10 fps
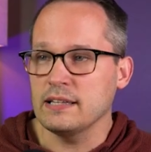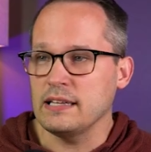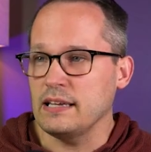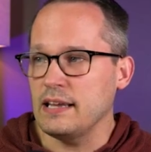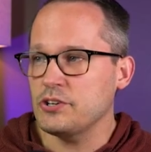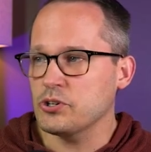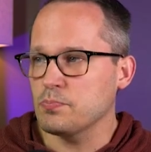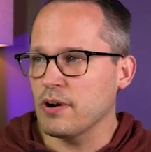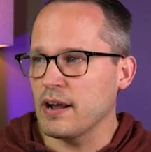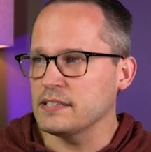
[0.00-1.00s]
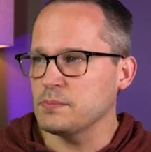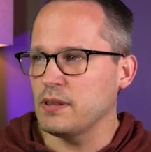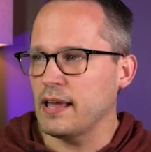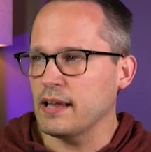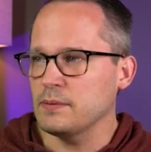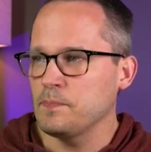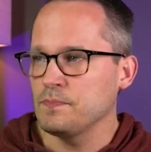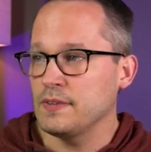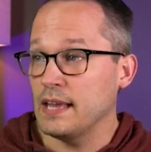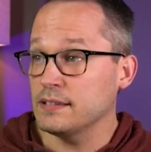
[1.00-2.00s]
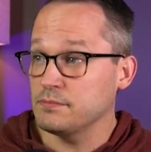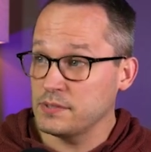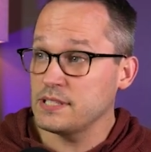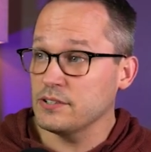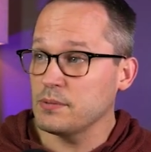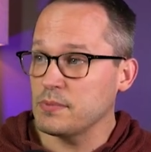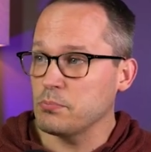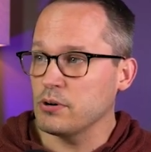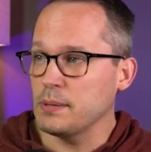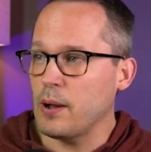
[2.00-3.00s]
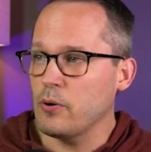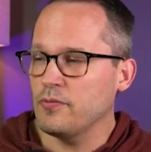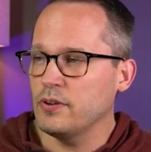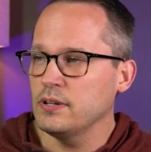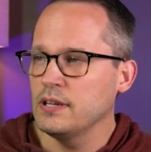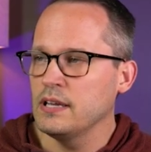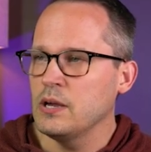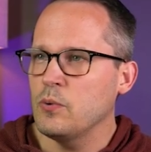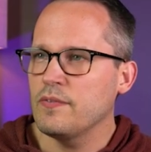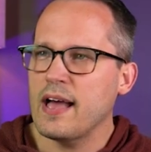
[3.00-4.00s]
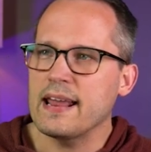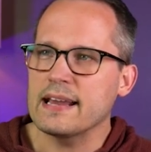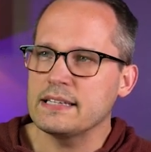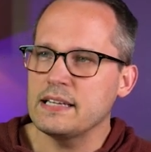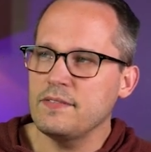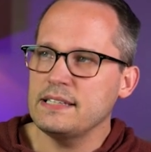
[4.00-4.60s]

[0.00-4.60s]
the enterprise plan, yet still something pretty powerful. We've got activity